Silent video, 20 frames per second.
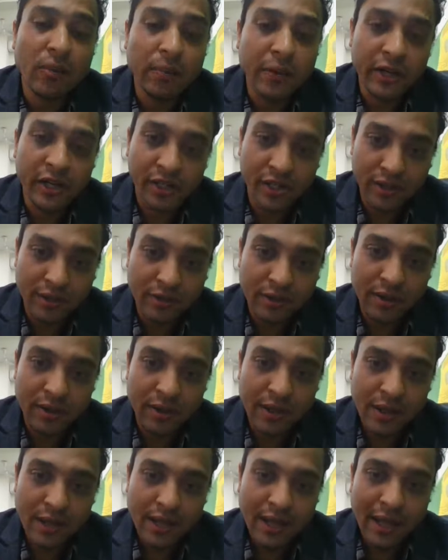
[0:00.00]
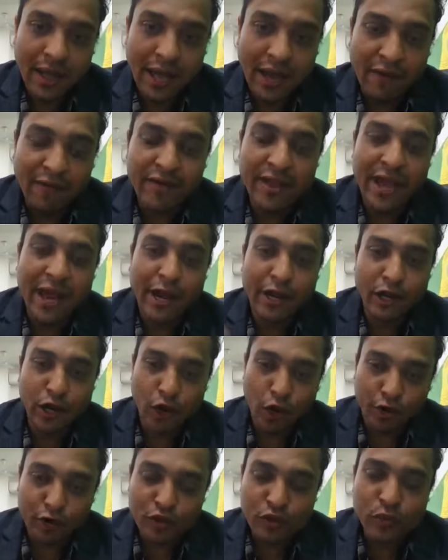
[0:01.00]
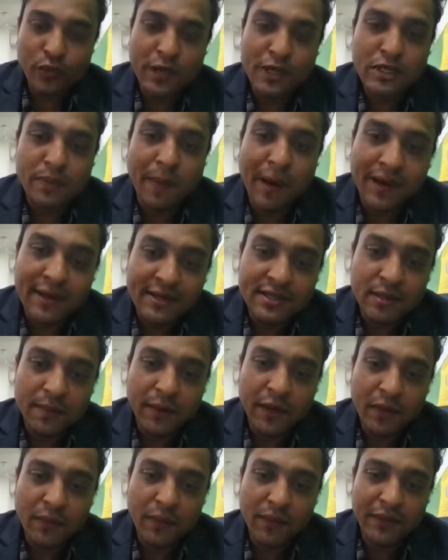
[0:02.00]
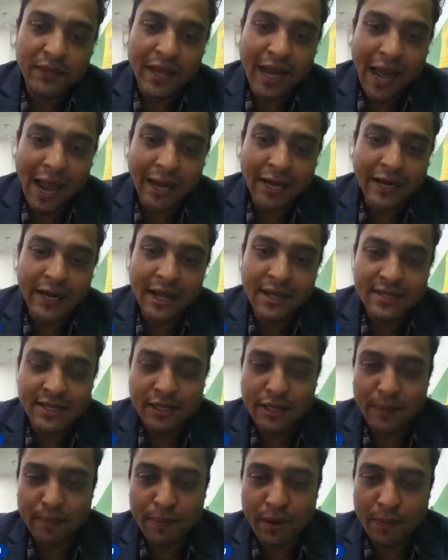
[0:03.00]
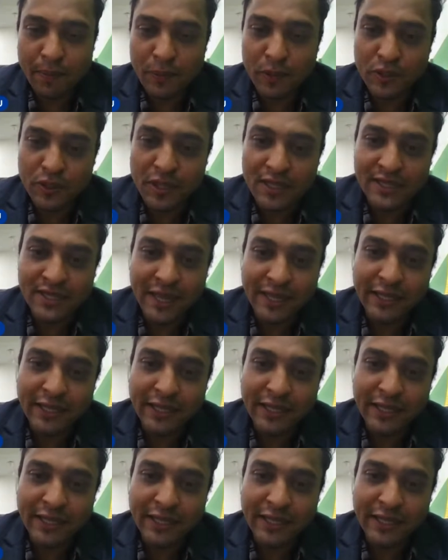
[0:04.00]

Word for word: Competition. And we had a lot of students participating with their ideas and the proposals,